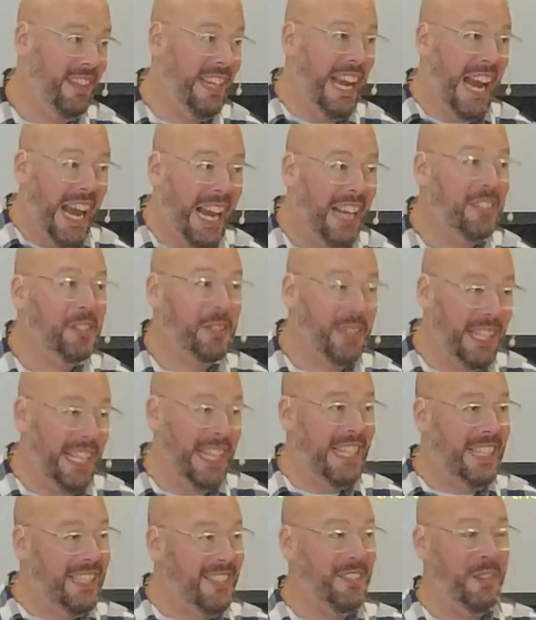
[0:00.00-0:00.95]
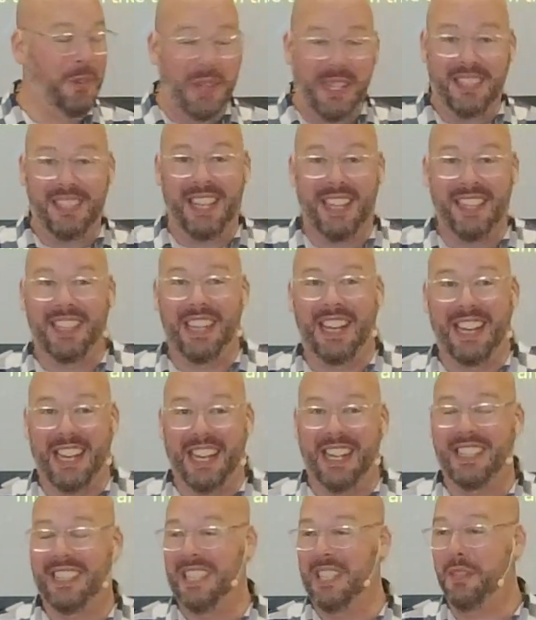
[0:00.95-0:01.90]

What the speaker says: He actually is to be said that He is.